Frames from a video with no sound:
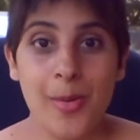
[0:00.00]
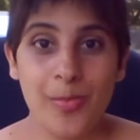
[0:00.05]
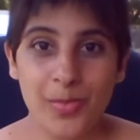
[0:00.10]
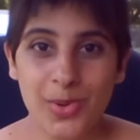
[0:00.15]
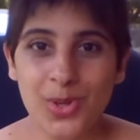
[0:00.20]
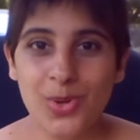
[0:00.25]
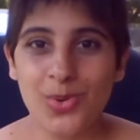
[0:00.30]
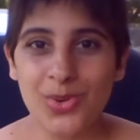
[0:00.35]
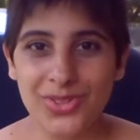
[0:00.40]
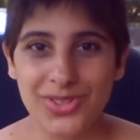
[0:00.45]

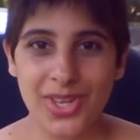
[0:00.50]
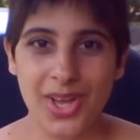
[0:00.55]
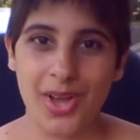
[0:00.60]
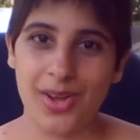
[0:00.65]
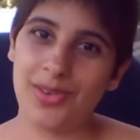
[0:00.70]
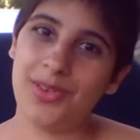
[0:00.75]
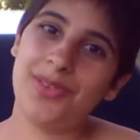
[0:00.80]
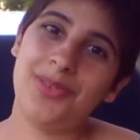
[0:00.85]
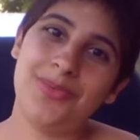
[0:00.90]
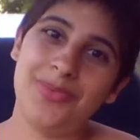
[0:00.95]
But
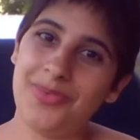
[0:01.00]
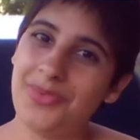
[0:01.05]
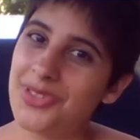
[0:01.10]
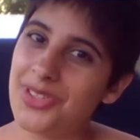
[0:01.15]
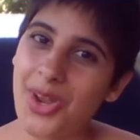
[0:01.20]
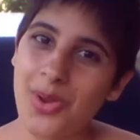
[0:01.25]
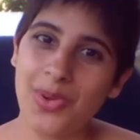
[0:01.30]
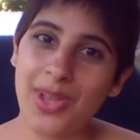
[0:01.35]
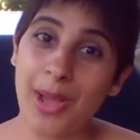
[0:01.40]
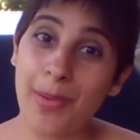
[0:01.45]
also,
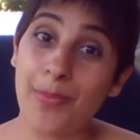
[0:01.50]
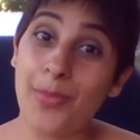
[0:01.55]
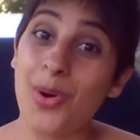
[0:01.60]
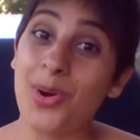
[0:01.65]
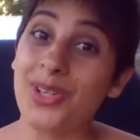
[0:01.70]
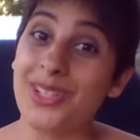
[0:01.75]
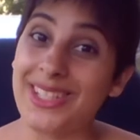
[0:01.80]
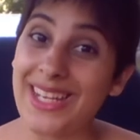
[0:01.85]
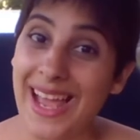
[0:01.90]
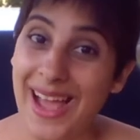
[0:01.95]
don't get
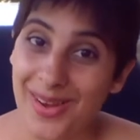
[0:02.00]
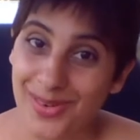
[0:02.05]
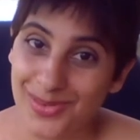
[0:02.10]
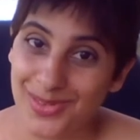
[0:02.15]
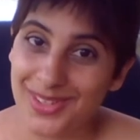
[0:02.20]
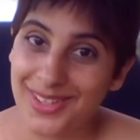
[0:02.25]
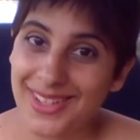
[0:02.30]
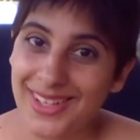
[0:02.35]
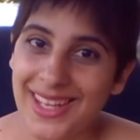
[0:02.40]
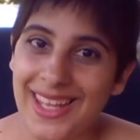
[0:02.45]
bogged
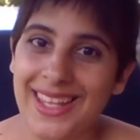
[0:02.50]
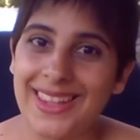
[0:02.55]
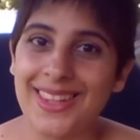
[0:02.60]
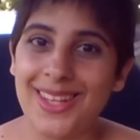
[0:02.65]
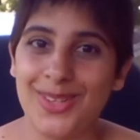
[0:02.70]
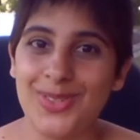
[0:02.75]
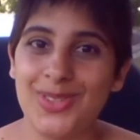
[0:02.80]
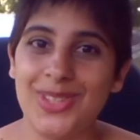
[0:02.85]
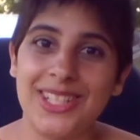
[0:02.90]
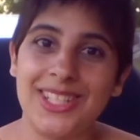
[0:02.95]
down in
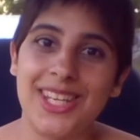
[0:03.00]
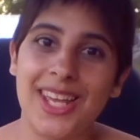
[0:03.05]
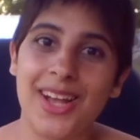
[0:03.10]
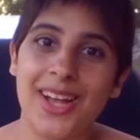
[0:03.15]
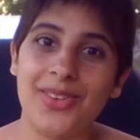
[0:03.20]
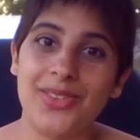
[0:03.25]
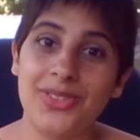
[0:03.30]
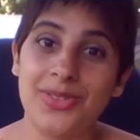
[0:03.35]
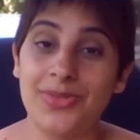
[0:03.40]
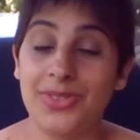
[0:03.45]
those
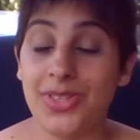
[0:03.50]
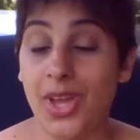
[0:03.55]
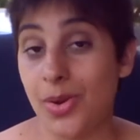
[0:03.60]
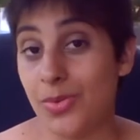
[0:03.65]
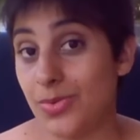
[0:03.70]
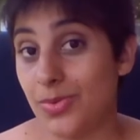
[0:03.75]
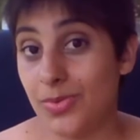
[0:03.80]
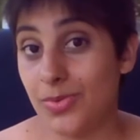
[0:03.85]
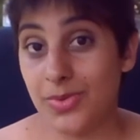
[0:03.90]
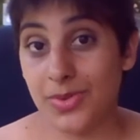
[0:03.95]
details.
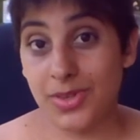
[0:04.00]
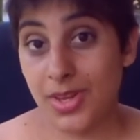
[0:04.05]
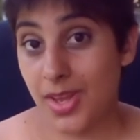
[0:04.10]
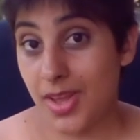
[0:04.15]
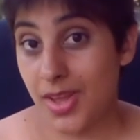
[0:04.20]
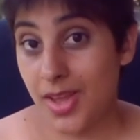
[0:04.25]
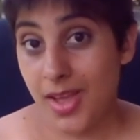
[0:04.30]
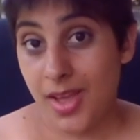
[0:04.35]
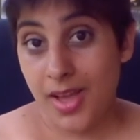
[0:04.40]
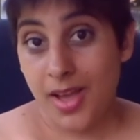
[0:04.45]
Don't
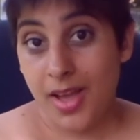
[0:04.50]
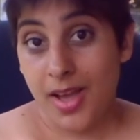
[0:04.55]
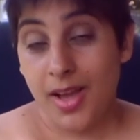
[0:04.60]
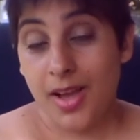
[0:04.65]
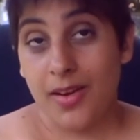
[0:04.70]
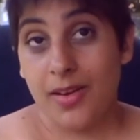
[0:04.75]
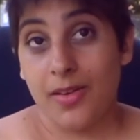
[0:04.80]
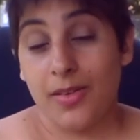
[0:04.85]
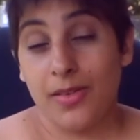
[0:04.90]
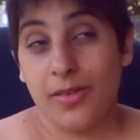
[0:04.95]

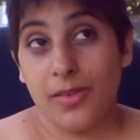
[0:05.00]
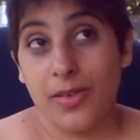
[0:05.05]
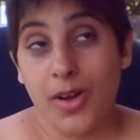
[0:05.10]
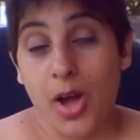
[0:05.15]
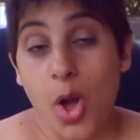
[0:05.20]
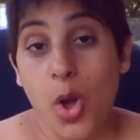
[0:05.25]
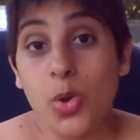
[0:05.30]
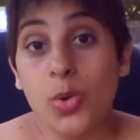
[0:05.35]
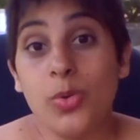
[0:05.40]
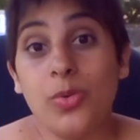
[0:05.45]

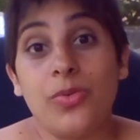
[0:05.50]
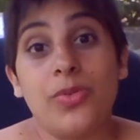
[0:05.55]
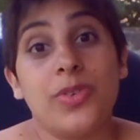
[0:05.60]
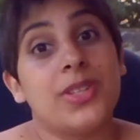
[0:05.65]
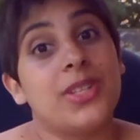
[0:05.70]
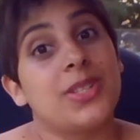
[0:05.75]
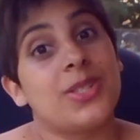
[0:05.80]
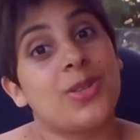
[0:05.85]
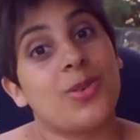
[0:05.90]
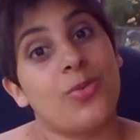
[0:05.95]
over
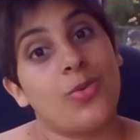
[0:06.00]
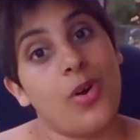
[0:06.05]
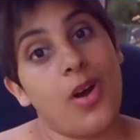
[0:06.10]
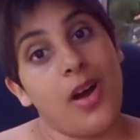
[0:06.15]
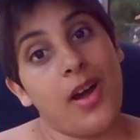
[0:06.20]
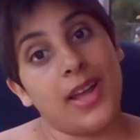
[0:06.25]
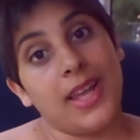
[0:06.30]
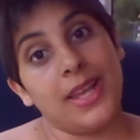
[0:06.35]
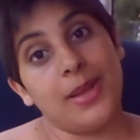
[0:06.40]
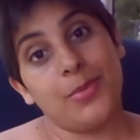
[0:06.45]

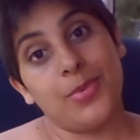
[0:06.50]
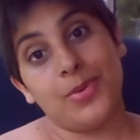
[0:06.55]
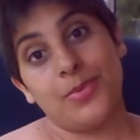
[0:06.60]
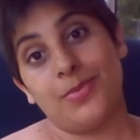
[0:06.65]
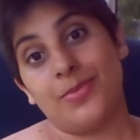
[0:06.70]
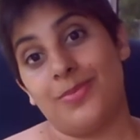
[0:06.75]
describe.